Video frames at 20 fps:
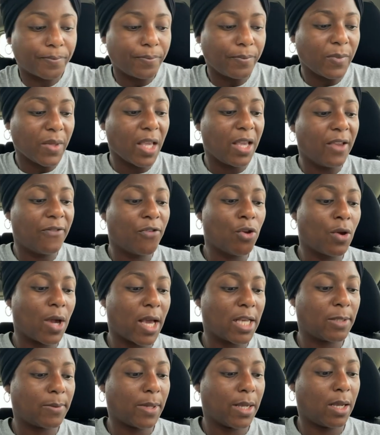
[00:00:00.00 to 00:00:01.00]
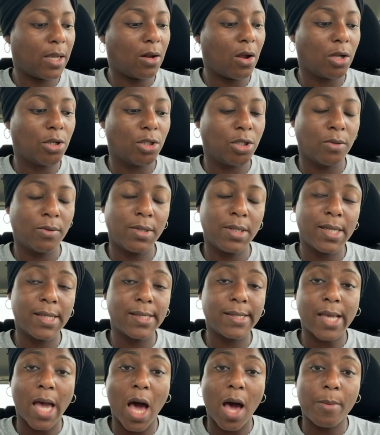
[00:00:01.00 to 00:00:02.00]
if you guys plan on doing
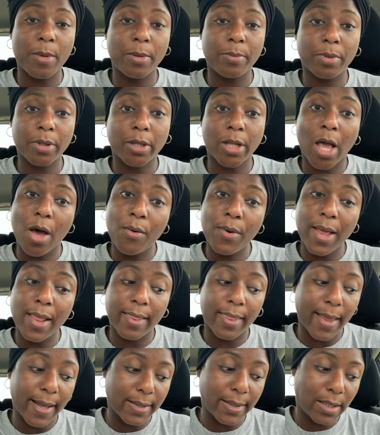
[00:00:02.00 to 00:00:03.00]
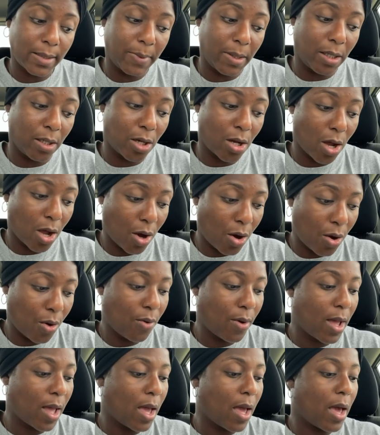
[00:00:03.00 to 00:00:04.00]
this, comment below and let me know.